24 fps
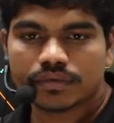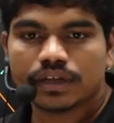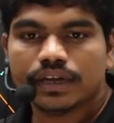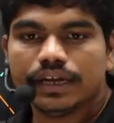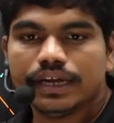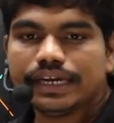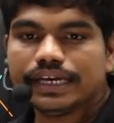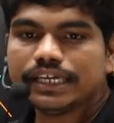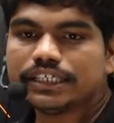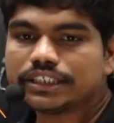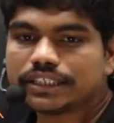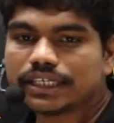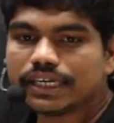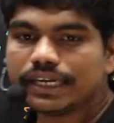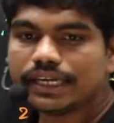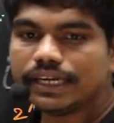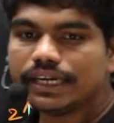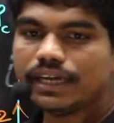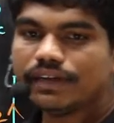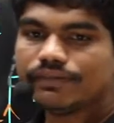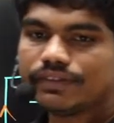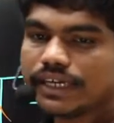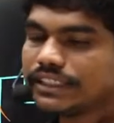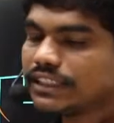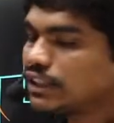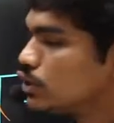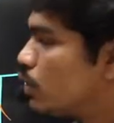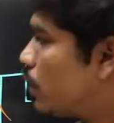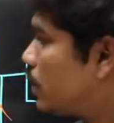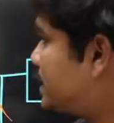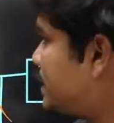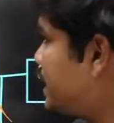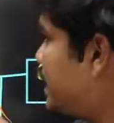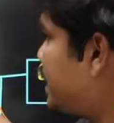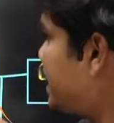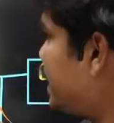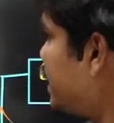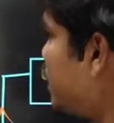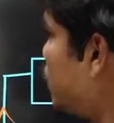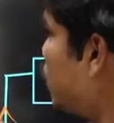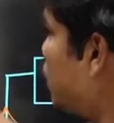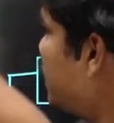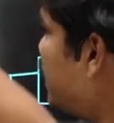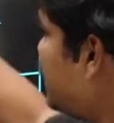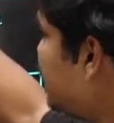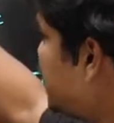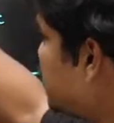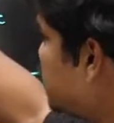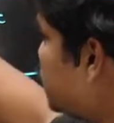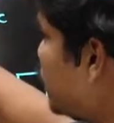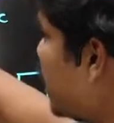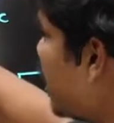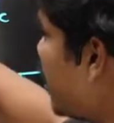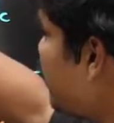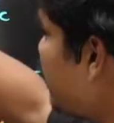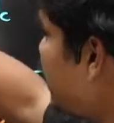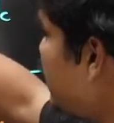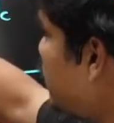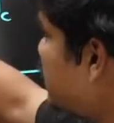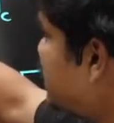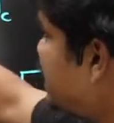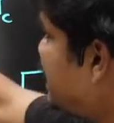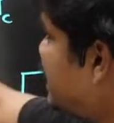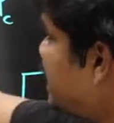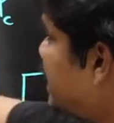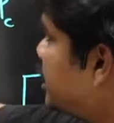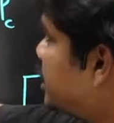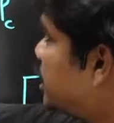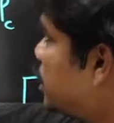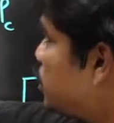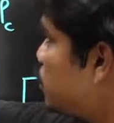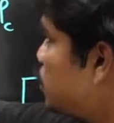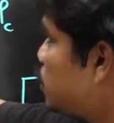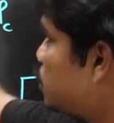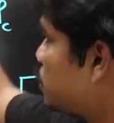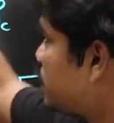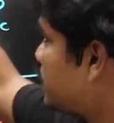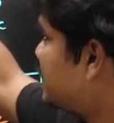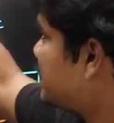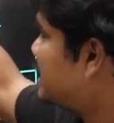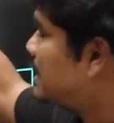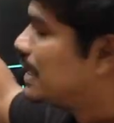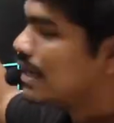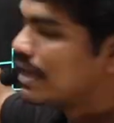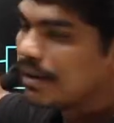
Initially, if there is no reheating, only this would have been your heat addition 2 to 3.